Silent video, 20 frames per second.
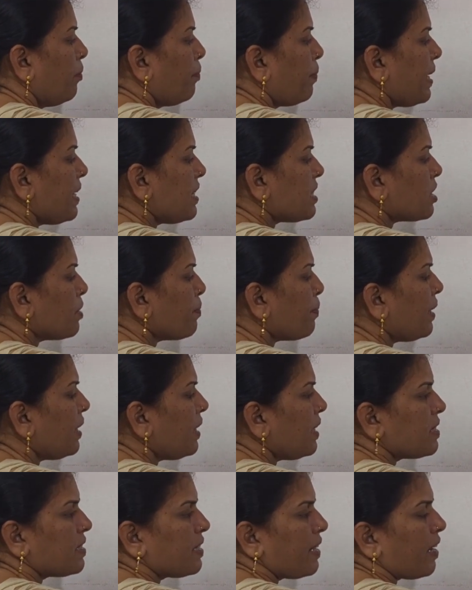Principal
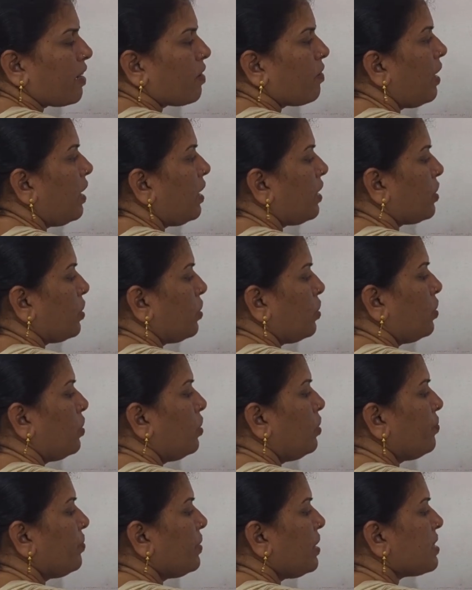is equal
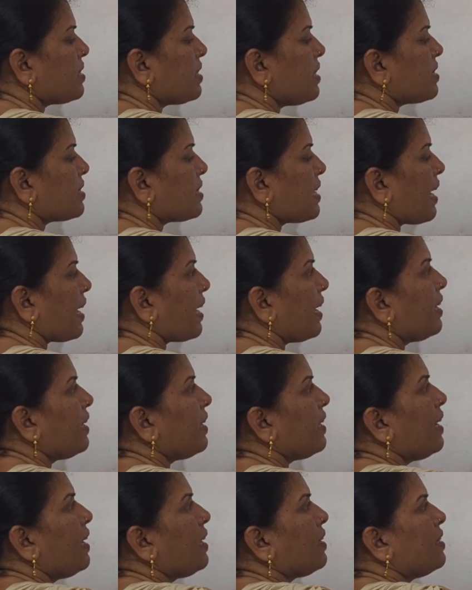to, this is second
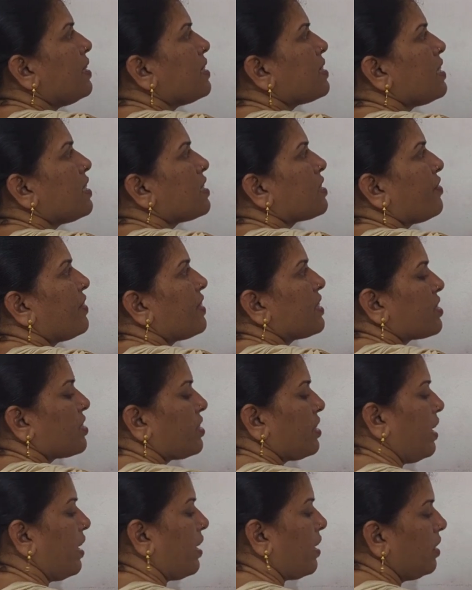year, this is first
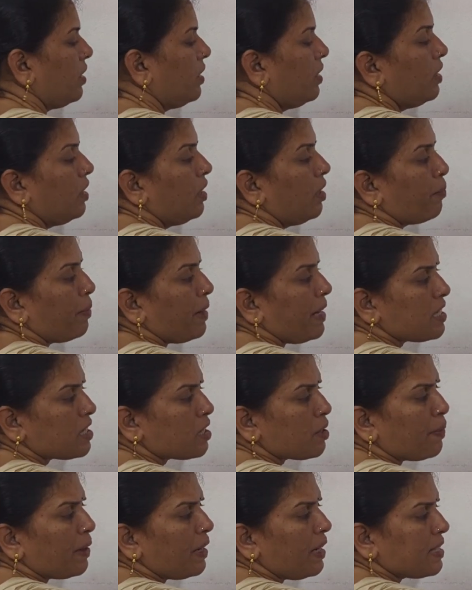year.
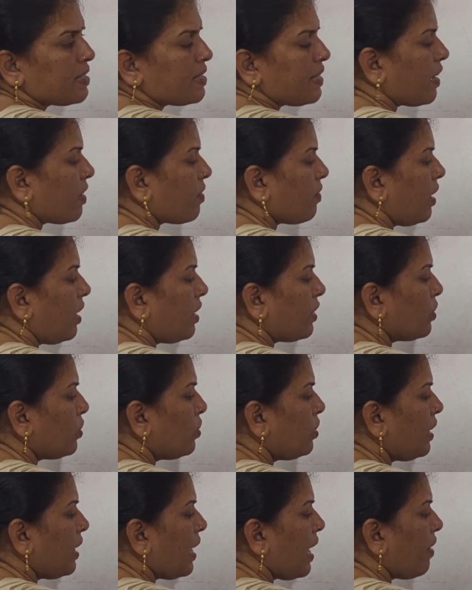Principal is equal
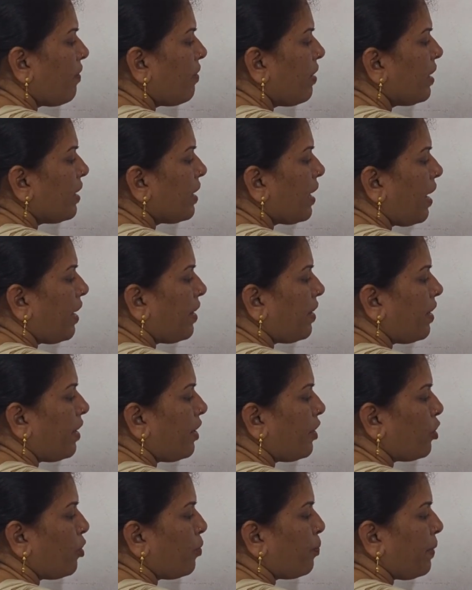to
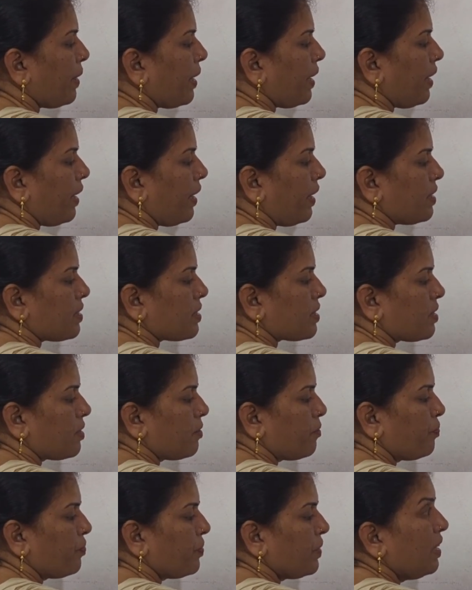1100 rupees.
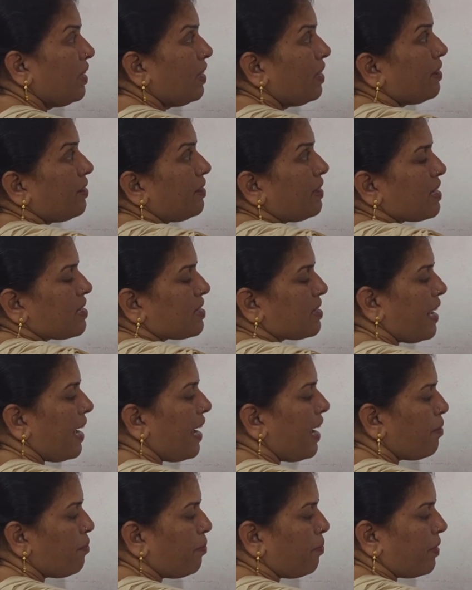The
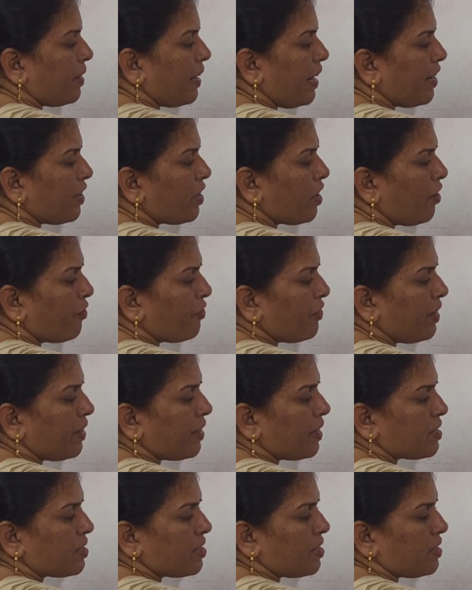same rate of
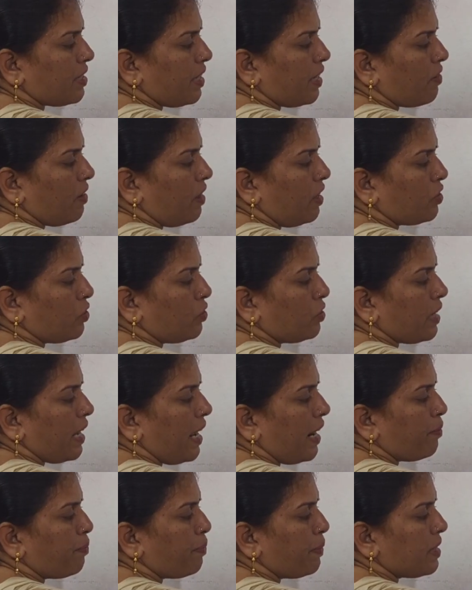interest is equal to
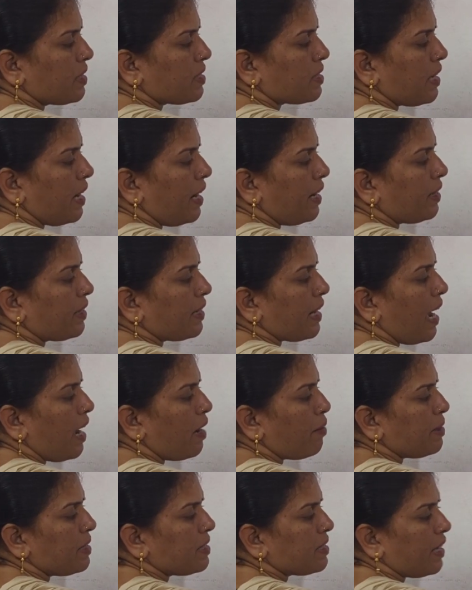10%.
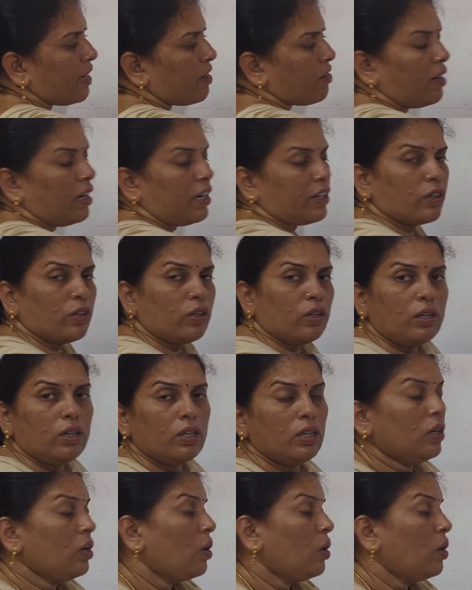Time is equal to